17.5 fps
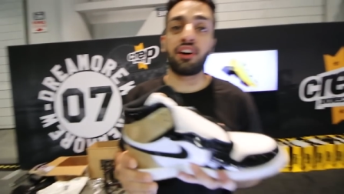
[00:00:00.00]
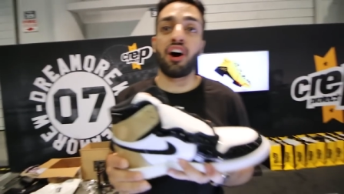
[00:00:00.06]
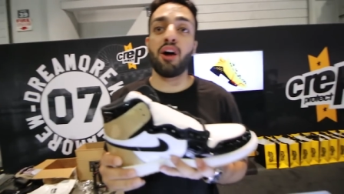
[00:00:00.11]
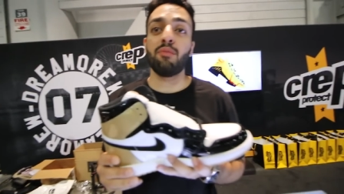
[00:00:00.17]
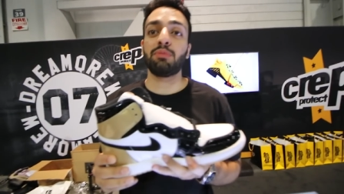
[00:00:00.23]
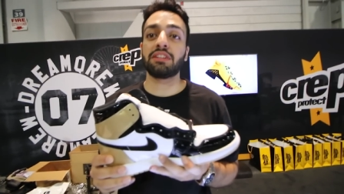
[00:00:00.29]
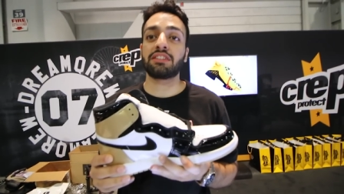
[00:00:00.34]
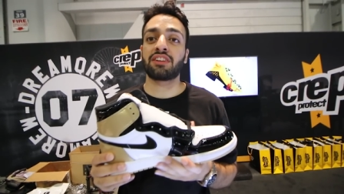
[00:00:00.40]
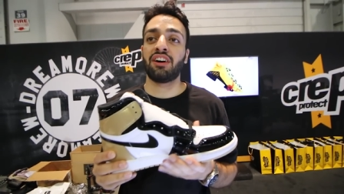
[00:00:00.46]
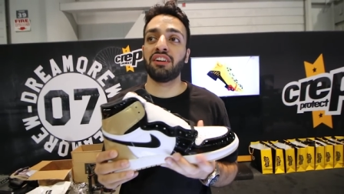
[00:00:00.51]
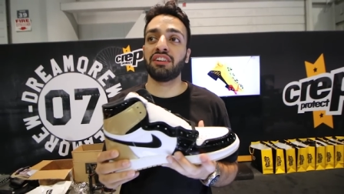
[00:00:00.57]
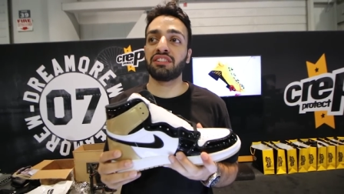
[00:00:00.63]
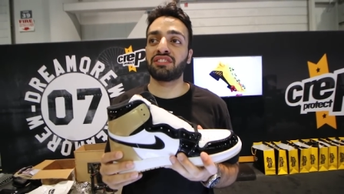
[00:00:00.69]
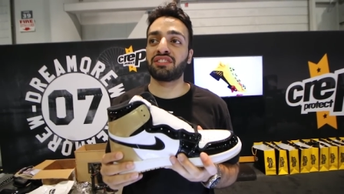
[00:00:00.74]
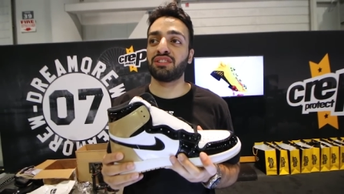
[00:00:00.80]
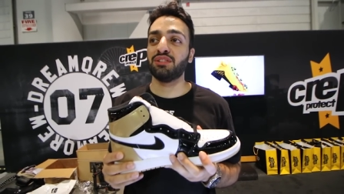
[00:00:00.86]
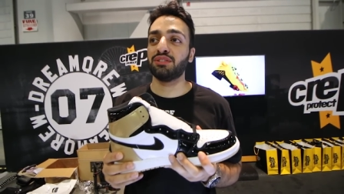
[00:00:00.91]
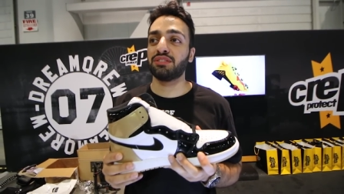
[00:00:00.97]
ComplexCon
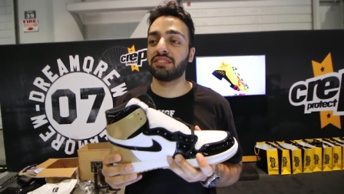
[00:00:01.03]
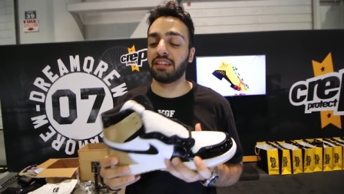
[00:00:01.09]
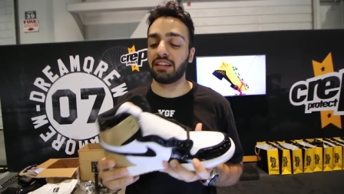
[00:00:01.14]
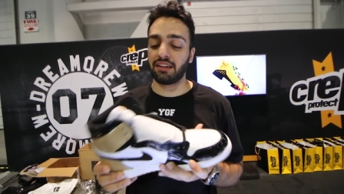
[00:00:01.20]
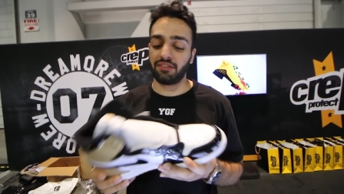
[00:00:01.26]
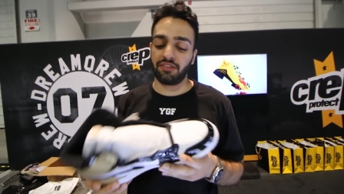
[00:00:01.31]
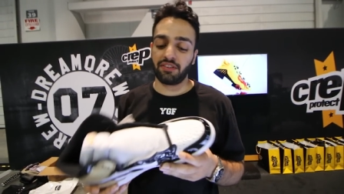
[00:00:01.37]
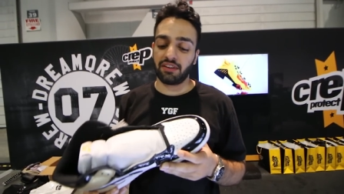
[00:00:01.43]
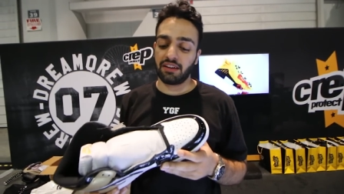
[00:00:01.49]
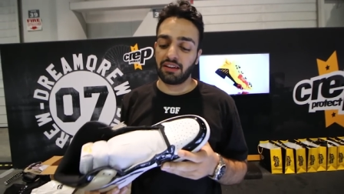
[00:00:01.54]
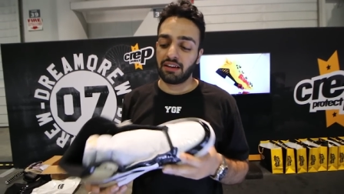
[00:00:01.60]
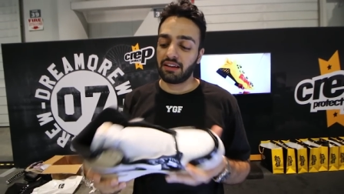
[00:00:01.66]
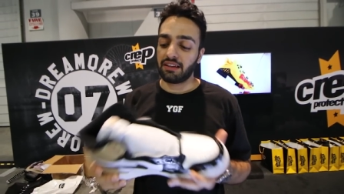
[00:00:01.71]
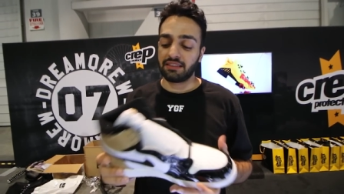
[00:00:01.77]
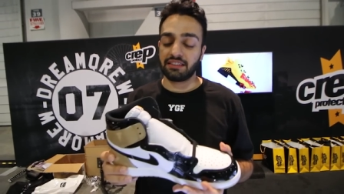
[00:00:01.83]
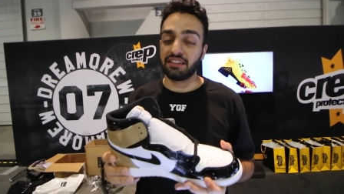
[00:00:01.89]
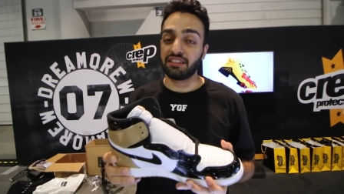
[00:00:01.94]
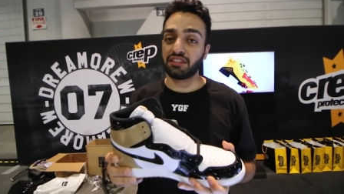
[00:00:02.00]
exclusive.
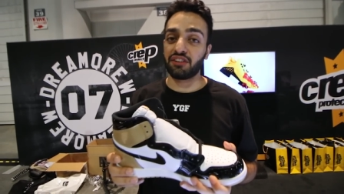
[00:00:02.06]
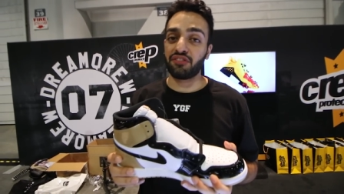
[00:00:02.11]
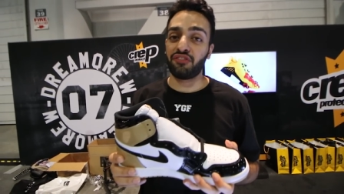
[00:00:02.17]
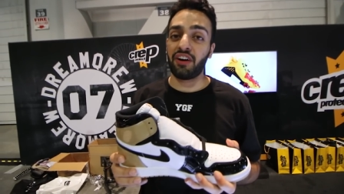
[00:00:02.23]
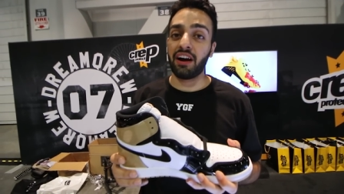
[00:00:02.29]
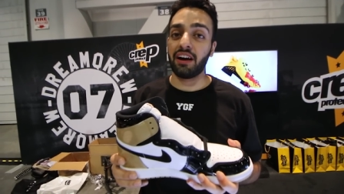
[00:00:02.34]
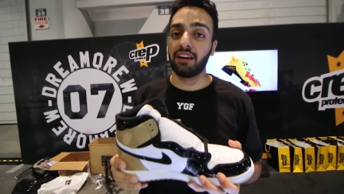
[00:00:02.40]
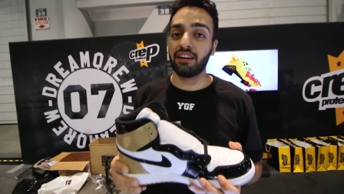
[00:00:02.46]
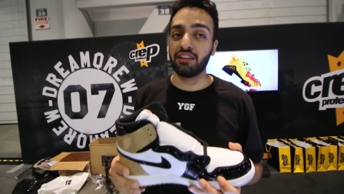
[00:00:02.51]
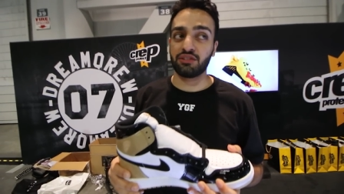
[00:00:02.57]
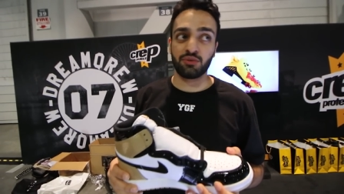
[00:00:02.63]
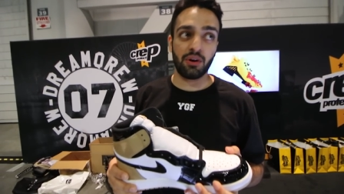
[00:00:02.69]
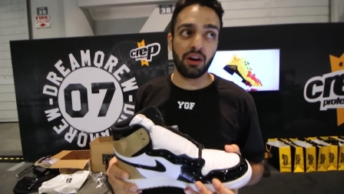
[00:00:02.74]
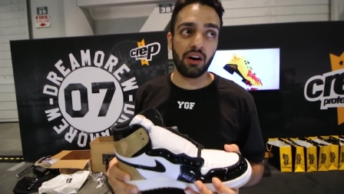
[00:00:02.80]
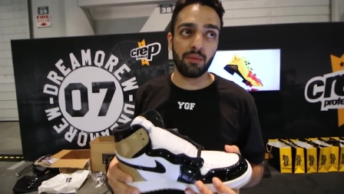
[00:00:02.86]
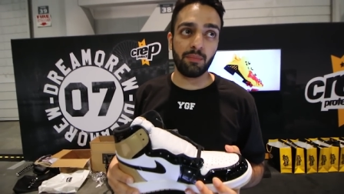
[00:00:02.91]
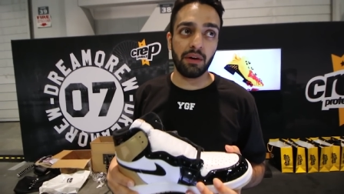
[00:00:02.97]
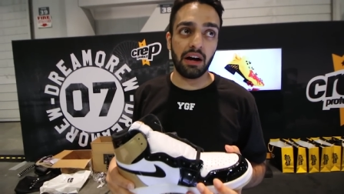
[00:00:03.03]
These are fire as
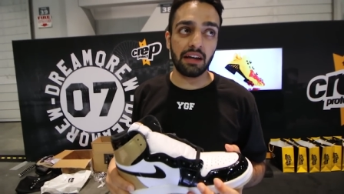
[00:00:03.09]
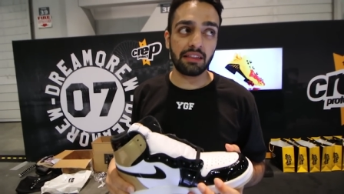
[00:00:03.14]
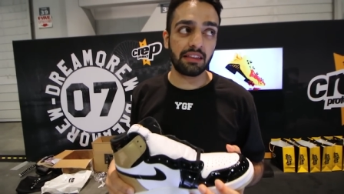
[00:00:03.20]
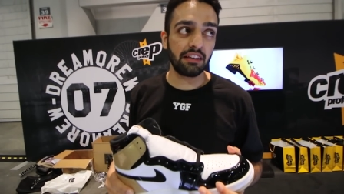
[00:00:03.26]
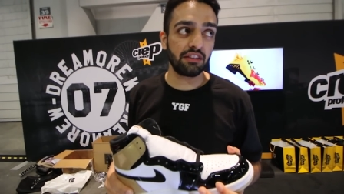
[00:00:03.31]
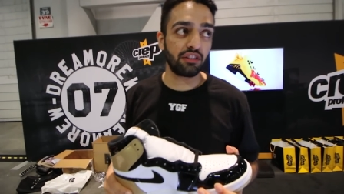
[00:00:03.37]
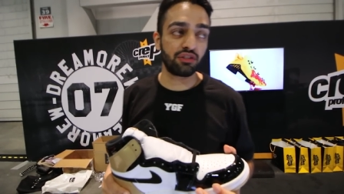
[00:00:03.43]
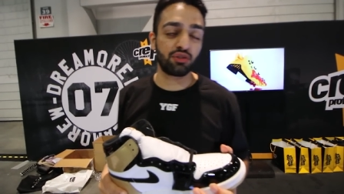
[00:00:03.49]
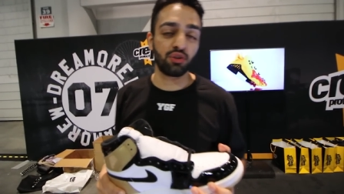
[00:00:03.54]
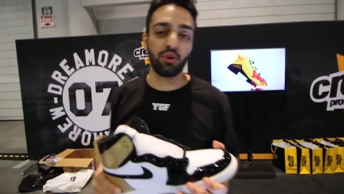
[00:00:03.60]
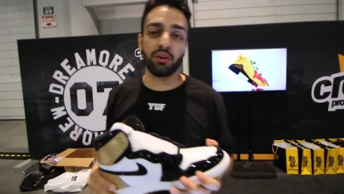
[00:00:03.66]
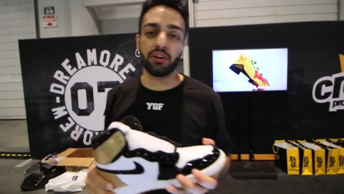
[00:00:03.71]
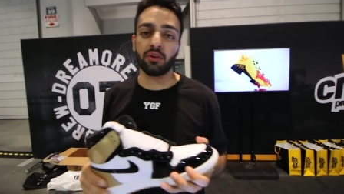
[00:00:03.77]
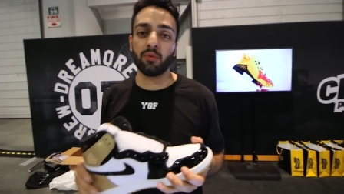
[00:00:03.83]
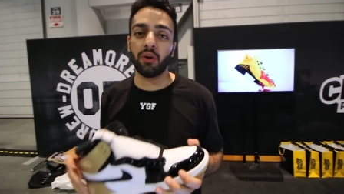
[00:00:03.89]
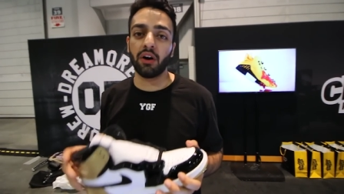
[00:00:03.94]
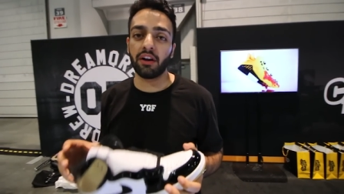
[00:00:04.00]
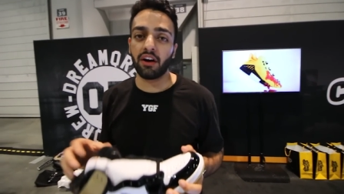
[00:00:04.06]
well, but I think the
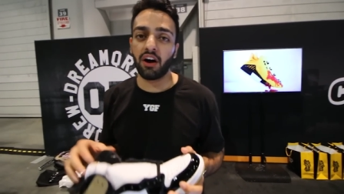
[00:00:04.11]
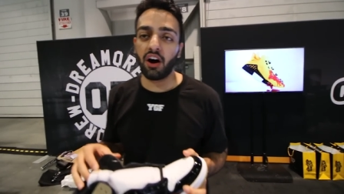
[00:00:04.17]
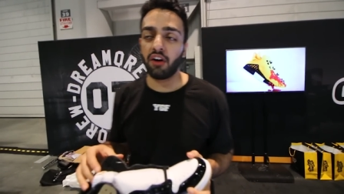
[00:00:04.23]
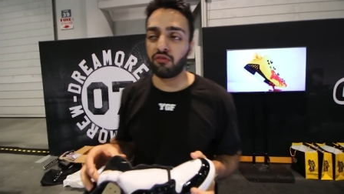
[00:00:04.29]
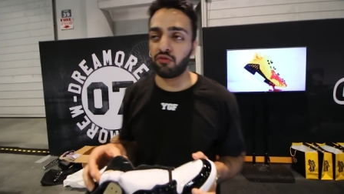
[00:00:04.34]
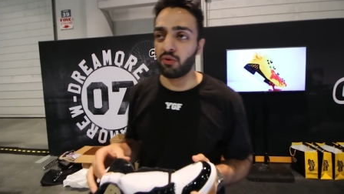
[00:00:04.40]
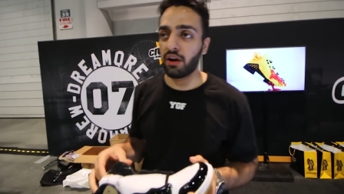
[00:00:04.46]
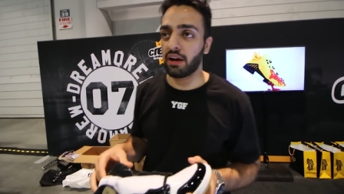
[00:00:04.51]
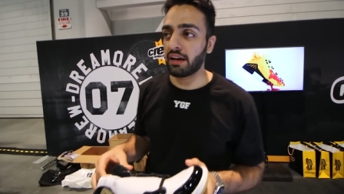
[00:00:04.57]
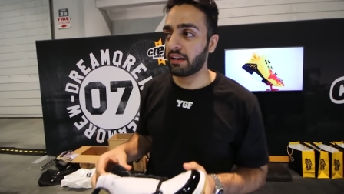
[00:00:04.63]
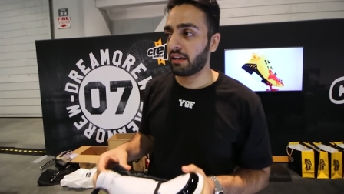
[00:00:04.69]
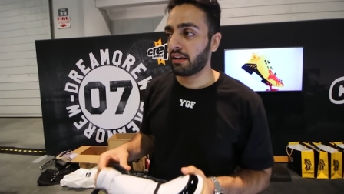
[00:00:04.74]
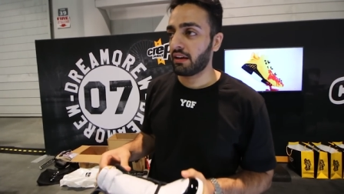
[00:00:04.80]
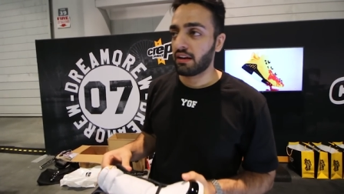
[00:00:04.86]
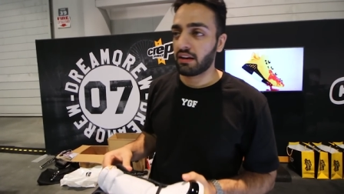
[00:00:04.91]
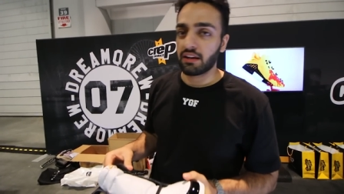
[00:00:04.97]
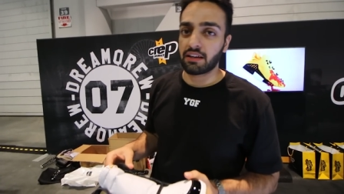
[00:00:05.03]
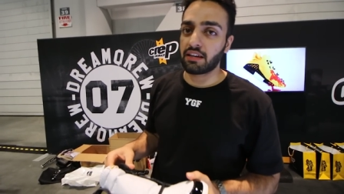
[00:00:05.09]
Jordan one Off-White
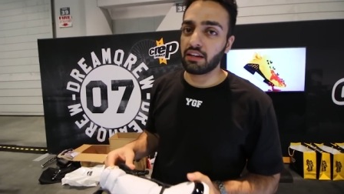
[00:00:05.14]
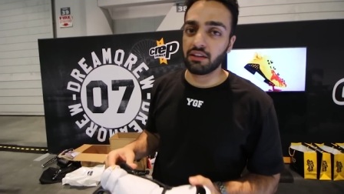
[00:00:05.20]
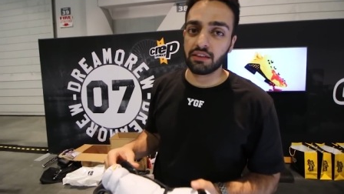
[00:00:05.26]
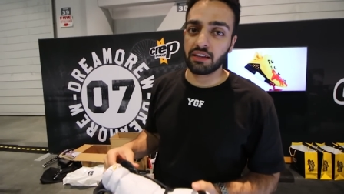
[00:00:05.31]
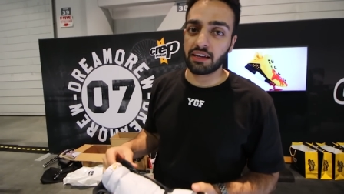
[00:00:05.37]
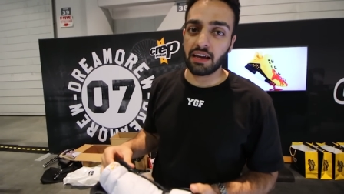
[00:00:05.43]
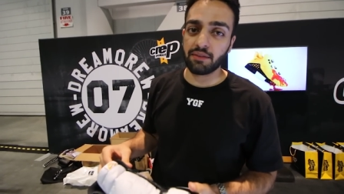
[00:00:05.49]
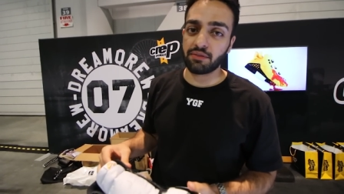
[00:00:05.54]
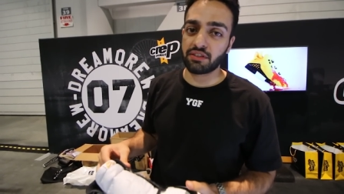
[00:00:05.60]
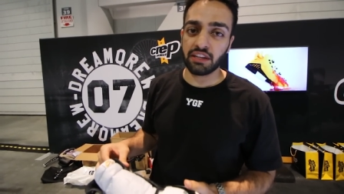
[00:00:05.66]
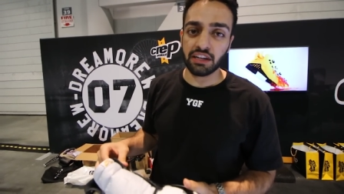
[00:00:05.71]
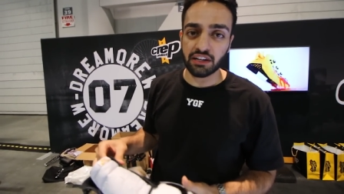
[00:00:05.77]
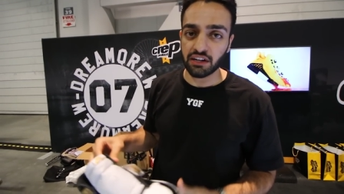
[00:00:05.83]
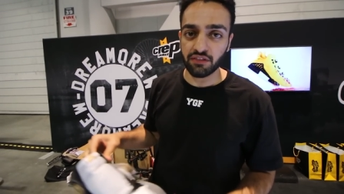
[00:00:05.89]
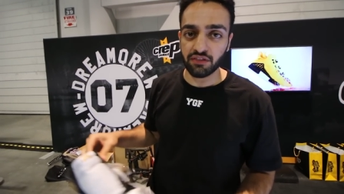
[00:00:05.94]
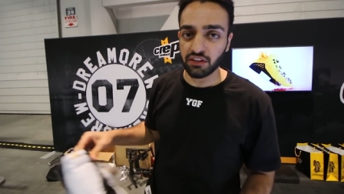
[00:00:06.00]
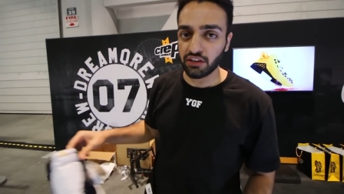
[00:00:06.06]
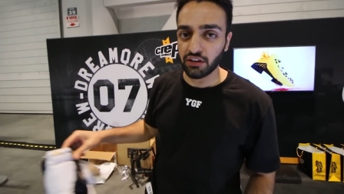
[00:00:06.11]
killed the game.
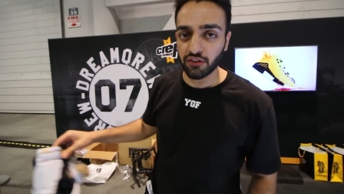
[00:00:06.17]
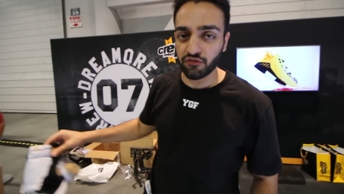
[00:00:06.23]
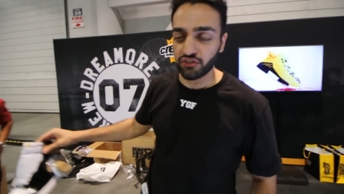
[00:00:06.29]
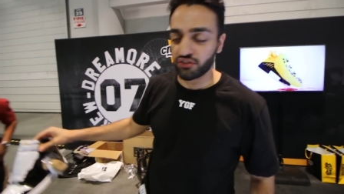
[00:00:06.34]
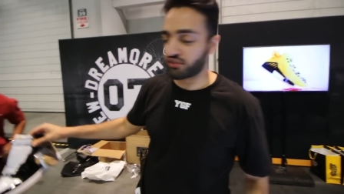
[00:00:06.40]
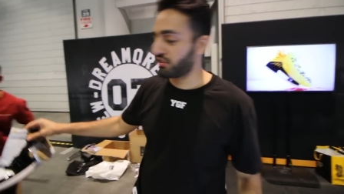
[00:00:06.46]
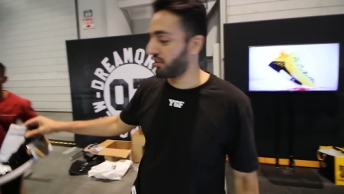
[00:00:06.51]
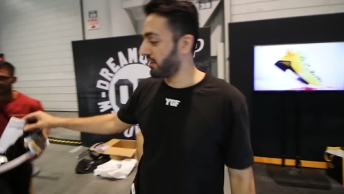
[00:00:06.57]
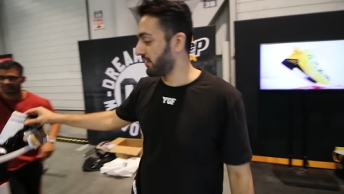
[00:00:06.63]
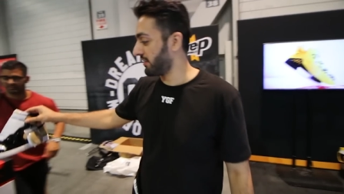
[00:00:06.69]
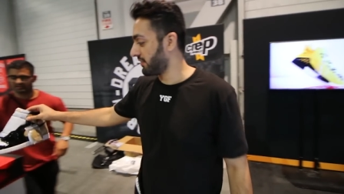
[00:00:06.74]
Sneaker of the year for sure.